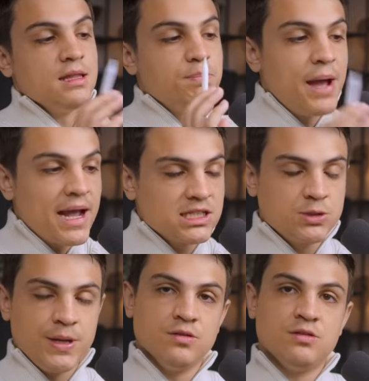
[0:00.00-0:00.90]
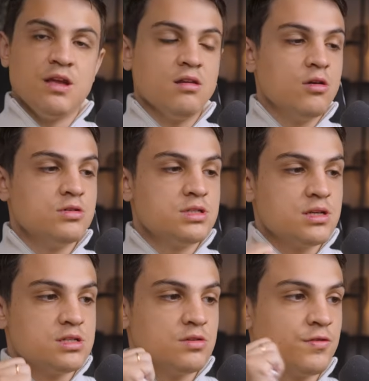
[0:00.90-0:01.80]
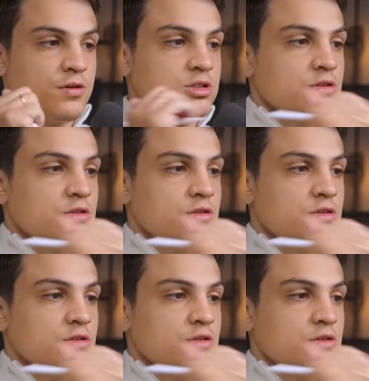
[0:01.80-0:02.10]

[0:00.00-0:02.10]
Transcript: the best way to take notes is, first